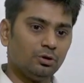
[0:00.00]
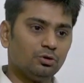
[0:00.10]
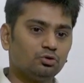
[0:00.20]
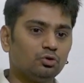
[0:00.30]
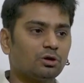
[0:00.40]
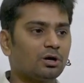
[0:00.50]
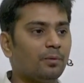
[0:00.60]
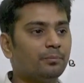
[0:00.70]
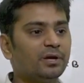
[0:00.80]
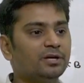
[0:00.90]
So
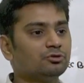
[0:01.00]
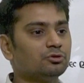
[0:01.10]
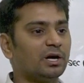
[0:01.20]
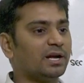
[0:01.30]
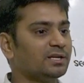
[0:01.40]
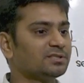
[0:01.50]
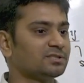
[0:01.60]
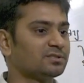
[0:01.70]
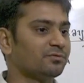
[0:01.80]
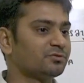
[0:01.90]
comprehensive
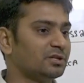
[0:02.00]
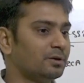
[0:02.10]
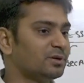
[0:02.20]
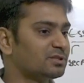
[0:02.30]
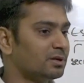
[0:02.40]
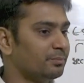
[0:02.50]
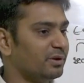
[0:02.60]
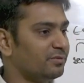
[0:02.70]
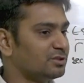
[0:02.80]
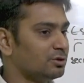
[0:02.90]
analysis of syllabus and
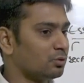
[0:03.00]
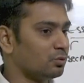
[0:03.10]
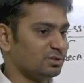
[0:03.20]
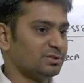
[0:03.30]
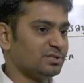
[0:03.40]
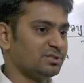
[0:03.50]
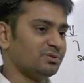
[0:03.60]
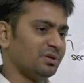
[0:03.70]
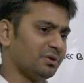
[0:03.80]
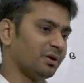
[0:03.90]
previous year questions is
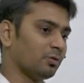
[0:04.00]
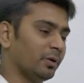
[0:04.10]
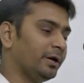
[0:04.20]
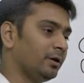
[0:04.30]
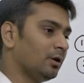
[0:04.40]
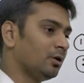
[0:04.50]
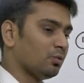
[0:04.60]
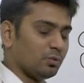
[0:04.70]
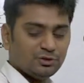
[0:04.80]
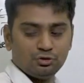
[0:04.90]
required.
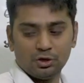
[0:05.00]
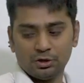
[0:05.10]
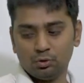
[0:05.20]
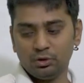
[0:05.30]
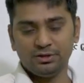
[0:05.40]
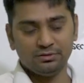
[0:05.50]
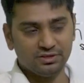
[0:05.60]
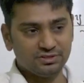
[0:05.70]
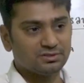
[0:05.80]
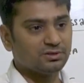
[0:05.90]
Once you are doing
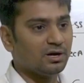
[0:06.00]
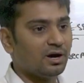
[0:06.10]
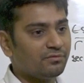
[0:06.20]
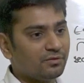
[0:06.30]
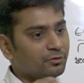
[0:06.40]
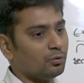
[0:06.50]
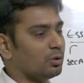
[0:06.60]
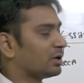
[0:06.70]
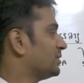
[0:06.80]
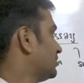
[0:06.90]
this, half of your
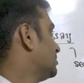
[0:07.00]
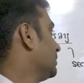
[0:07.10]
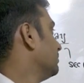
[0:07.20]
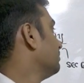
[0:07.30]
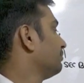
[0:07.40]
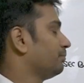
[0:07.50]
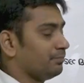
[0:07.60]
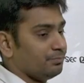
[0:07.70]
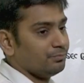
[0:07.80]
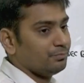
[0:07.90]
work is done.
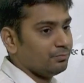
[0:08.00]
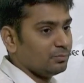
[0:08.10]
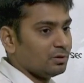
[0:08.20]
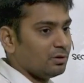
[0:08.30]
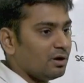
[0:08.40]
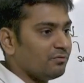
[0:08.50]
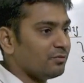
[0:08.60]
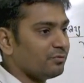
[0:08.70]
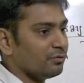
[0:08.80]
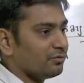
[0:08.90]
Half
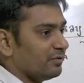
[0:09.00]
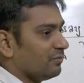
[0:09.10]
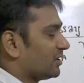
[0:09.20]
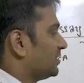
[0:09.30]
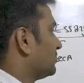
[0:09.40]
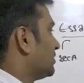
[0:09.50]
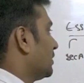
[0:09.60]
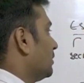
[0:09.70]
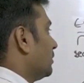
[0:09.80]
of your framework is done